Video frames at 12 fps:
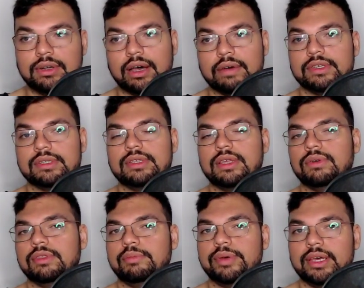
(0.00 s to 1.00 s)
Obviously, they
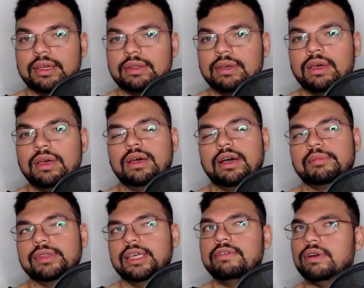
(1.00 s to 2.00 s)
only paid, I
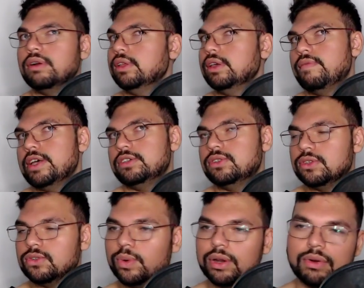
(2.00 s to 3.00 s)
believe early investors in
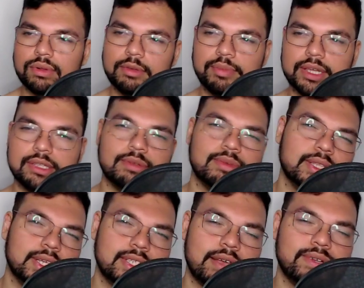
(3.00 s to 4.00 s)
Twitter only paid something
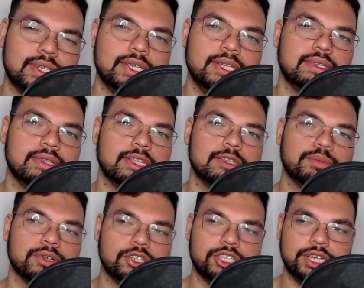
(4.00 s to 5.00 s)
like 17 cents
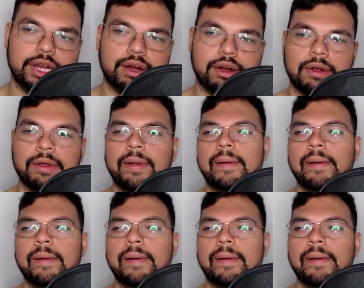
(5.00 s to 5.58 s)
per share.